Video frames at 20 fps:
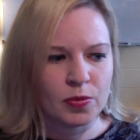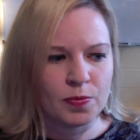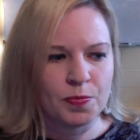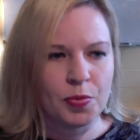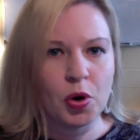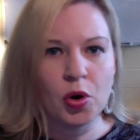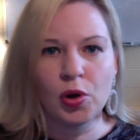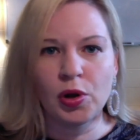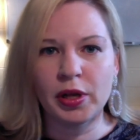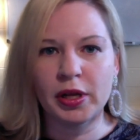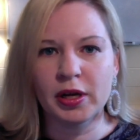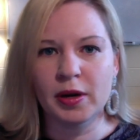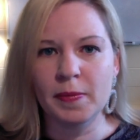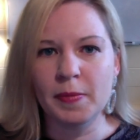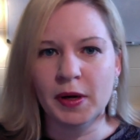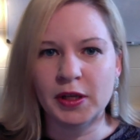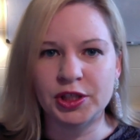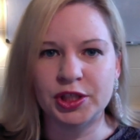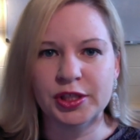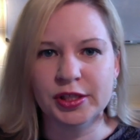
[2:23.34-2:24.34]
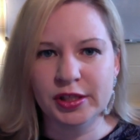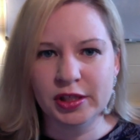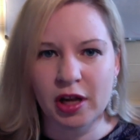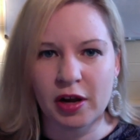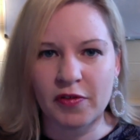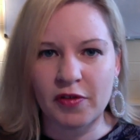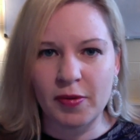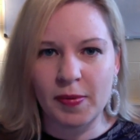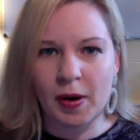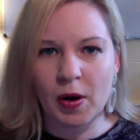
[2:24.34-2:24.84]
pull in a bunch of
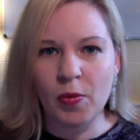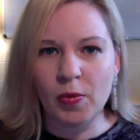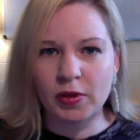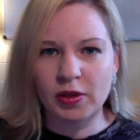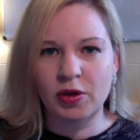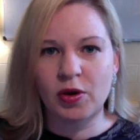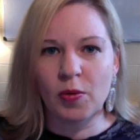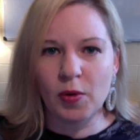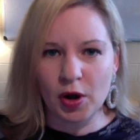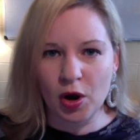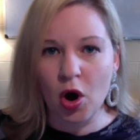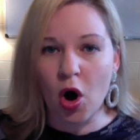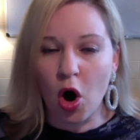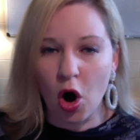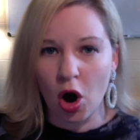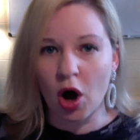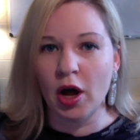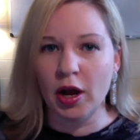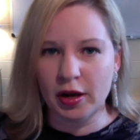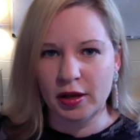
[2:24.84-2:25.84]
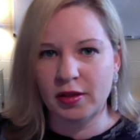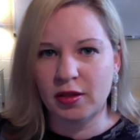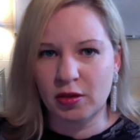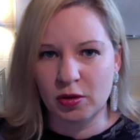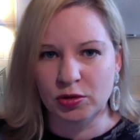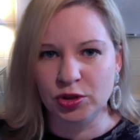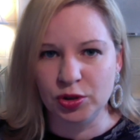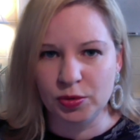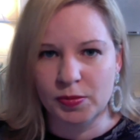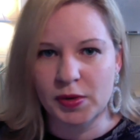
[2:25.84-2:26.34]
stuff about what's going on in
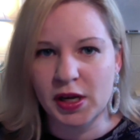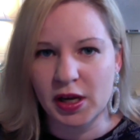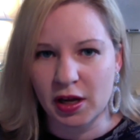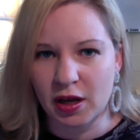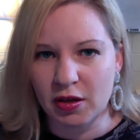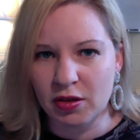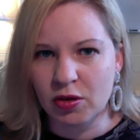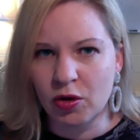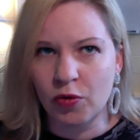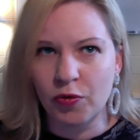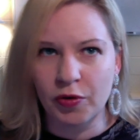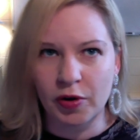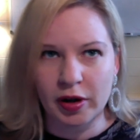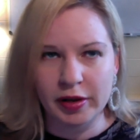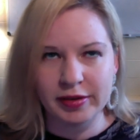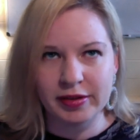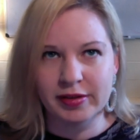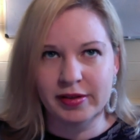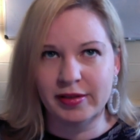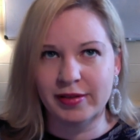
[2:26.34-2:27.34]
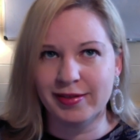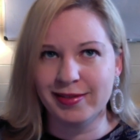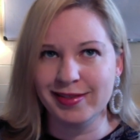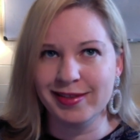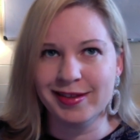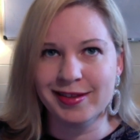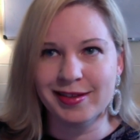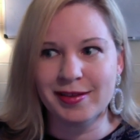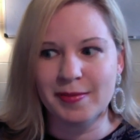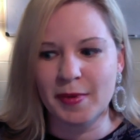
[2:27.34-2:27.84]
social media. So for instance,
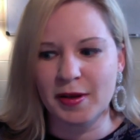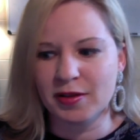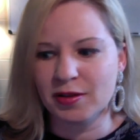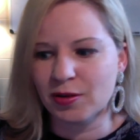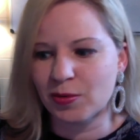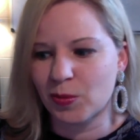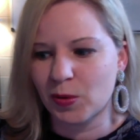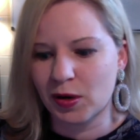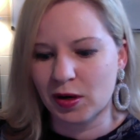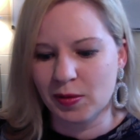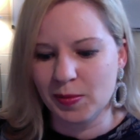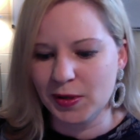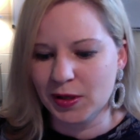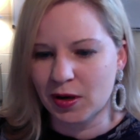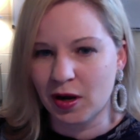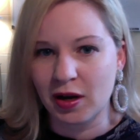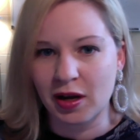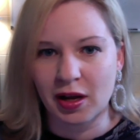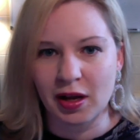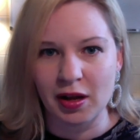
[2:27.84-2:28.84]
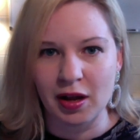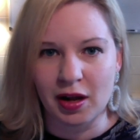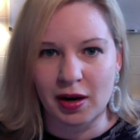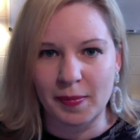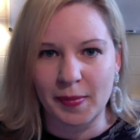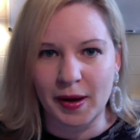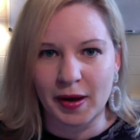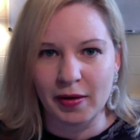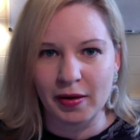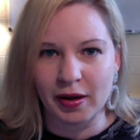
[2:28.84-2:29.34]
this semester we're going to be talking a lot
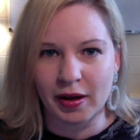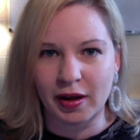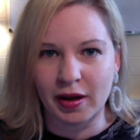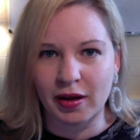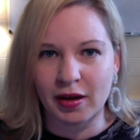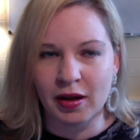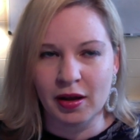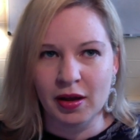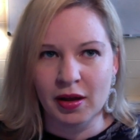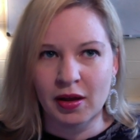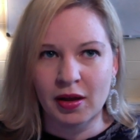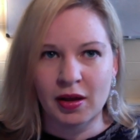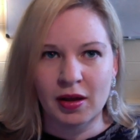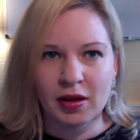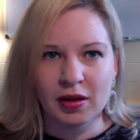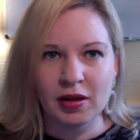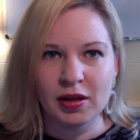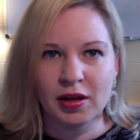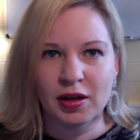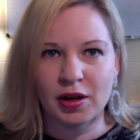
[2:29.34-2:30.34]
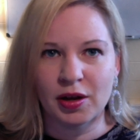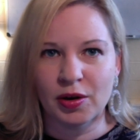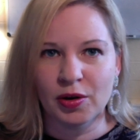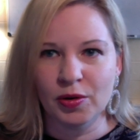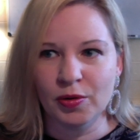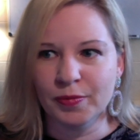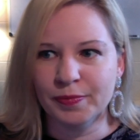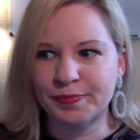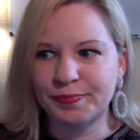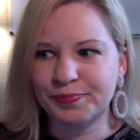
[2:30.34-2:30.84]
about like, you
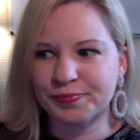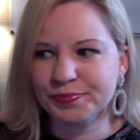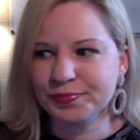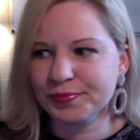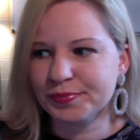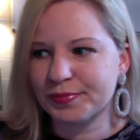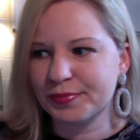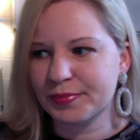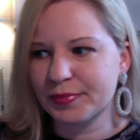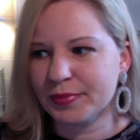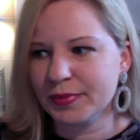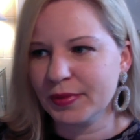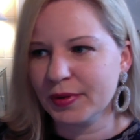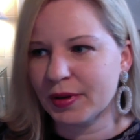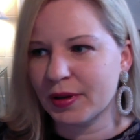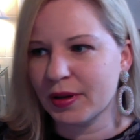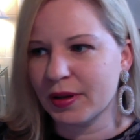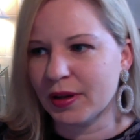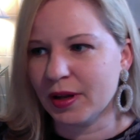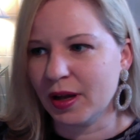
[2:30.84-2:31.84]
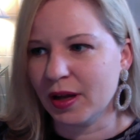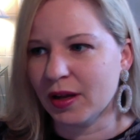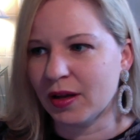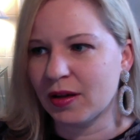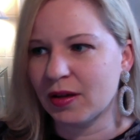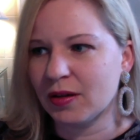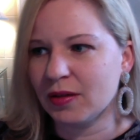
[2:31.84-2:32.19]
know, like